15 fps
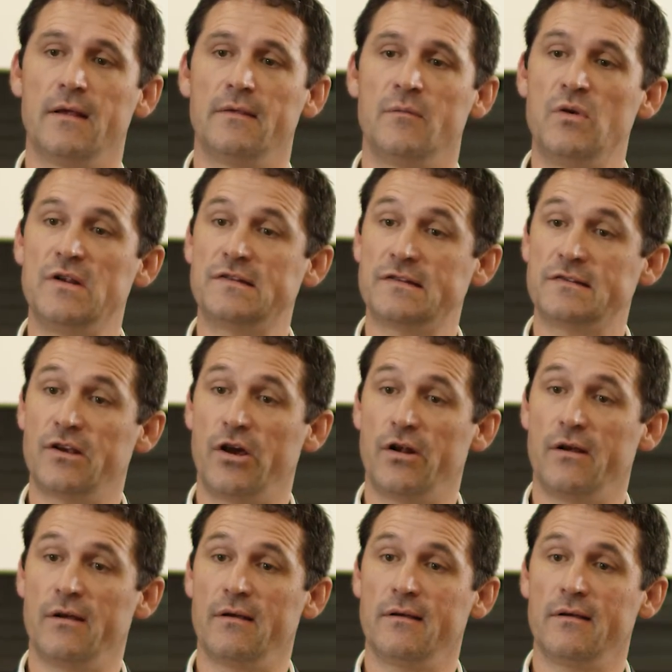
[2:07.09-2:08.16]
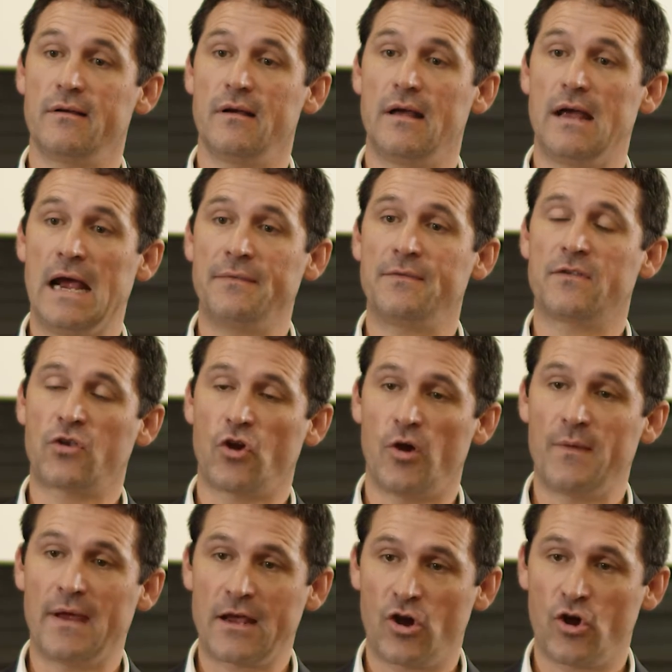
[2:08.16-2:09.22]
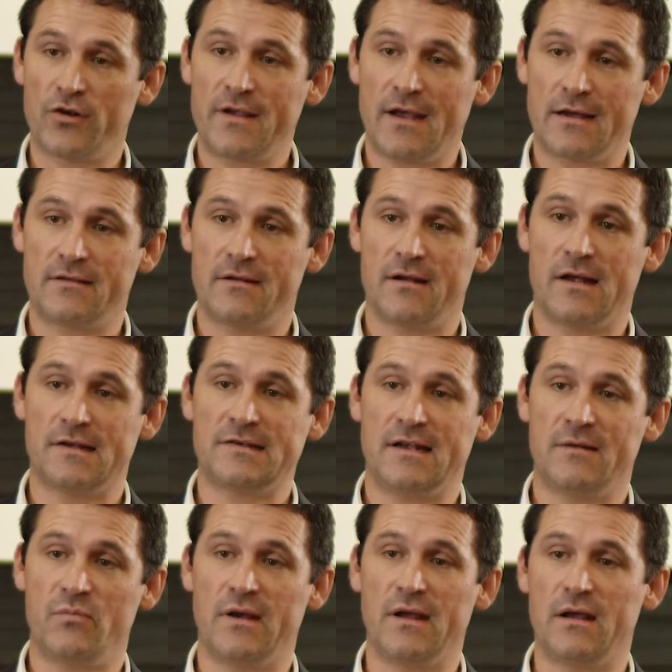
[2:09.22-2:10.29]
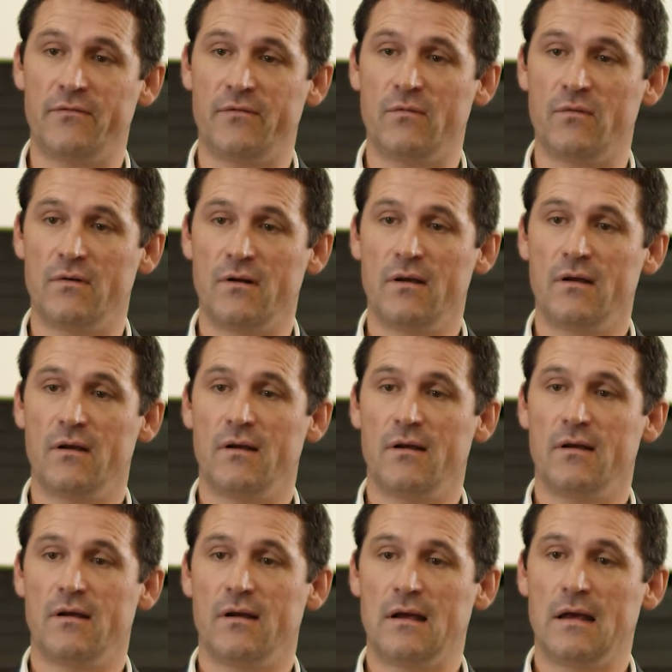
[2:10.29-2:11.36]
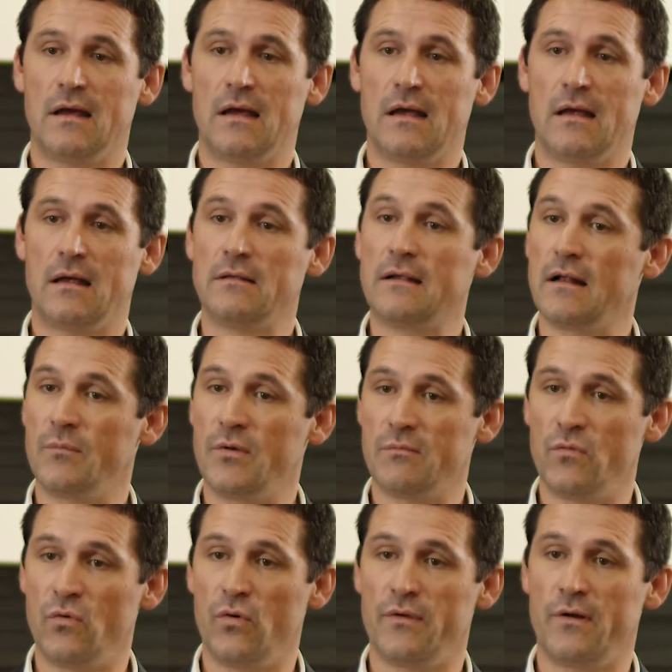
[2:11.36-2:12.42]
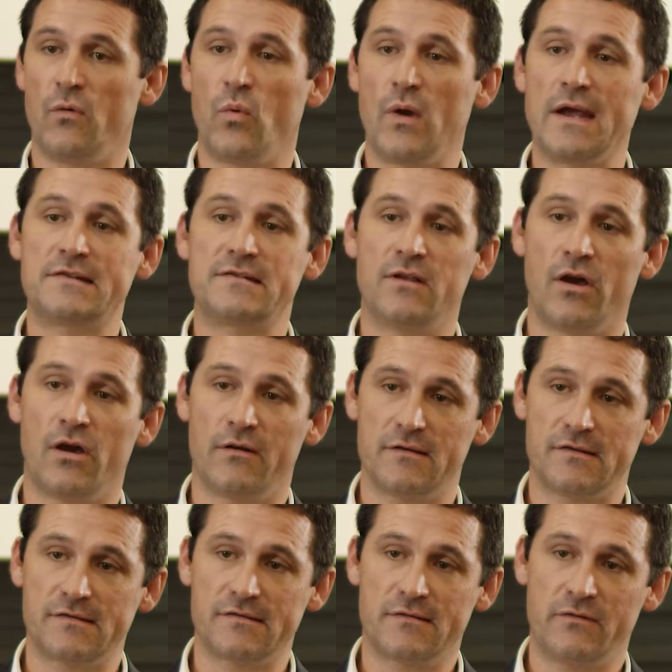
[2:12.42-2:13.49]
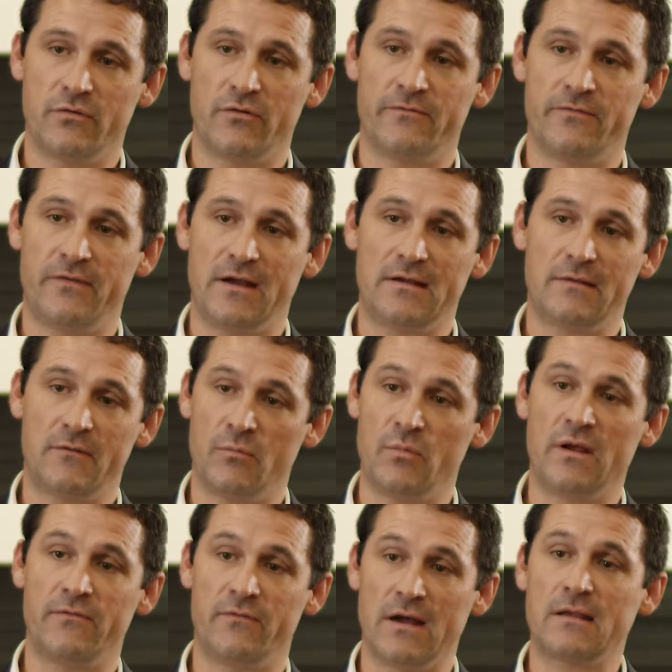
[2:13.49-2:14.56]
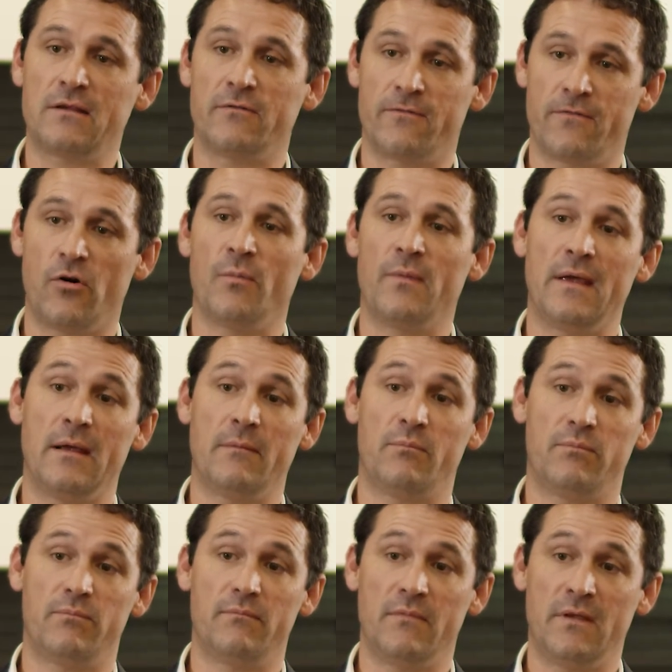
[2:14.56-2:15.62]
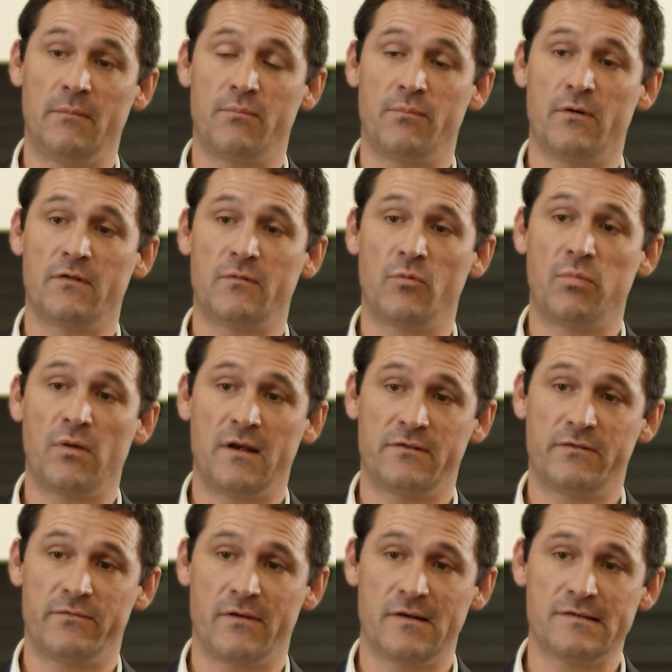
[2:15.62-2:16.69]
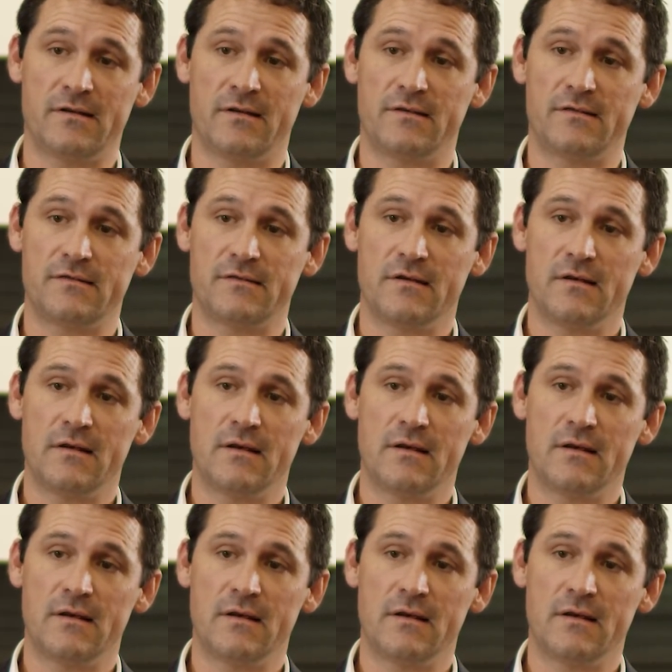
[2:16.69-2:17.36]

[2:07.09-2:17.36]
The business owner, at the time they contacted us, had been given a little bit more than a week's notice to be evicted from their principal place of residence.